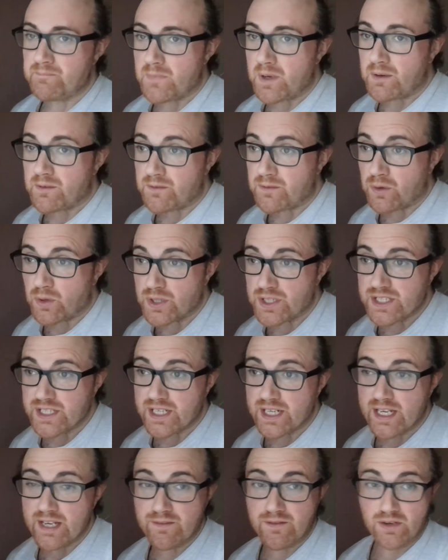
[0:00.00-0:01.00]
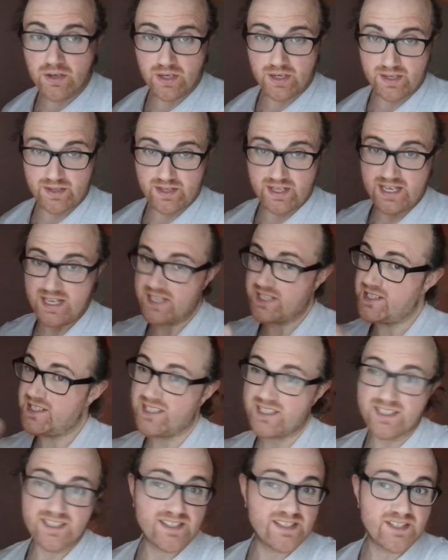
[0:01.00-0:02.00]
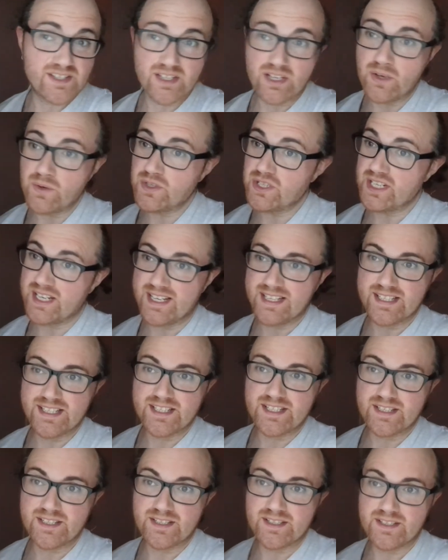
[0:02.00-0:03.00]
unfortunately, if you look at this, no chance.